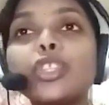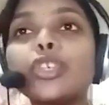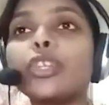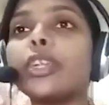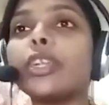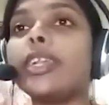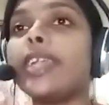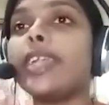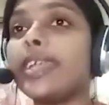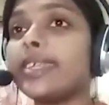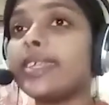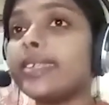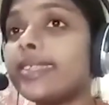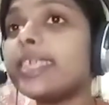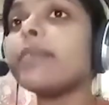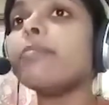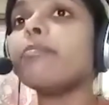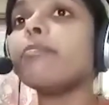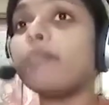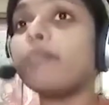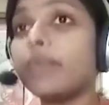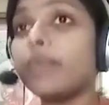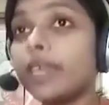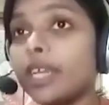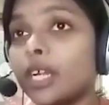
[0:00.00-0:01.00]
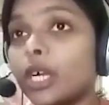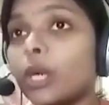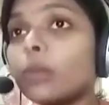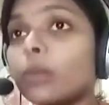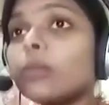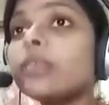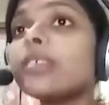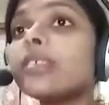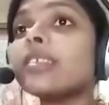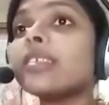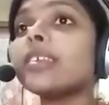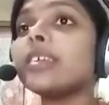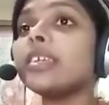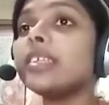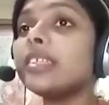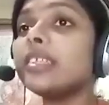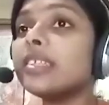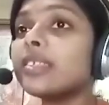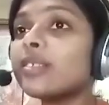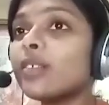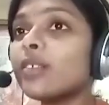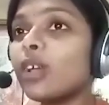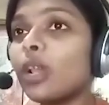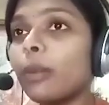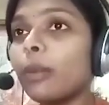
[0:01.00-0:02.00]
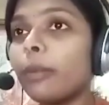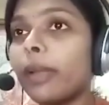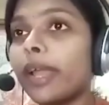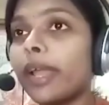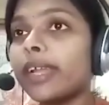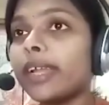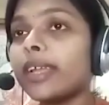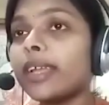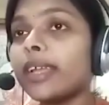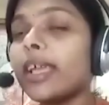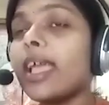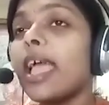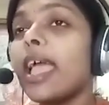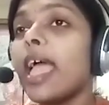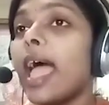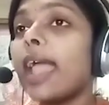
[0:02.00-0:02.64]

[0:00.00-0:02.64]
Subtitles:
lessee becomes insolvent